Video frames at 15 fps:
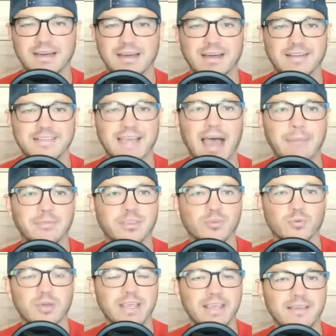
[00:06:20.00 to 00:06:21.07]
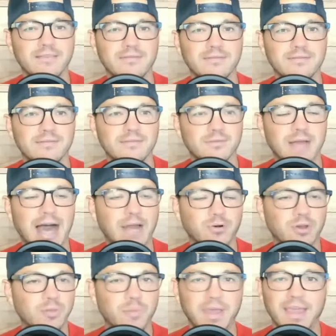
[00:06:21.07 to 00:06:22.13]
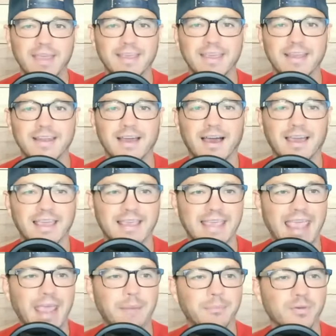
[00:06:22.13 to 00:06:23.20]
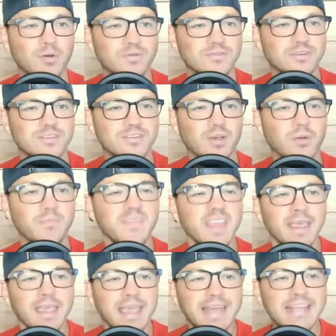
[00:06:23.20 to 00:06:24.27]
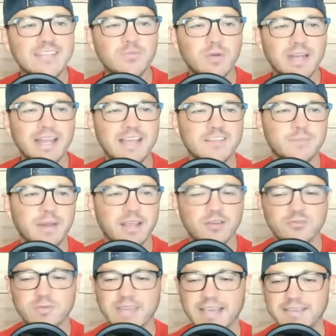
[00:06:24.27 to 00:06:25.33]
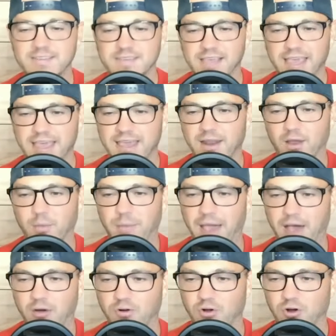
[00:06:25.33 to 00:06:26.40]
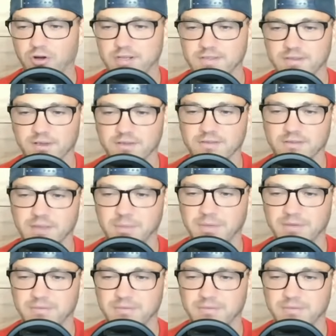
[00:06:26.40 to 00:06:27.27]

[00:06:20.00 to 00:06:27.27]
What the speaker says: top 3 lottery pick in Cam Boozer. So it is what it is. But here's what they said about Arkansas. So let me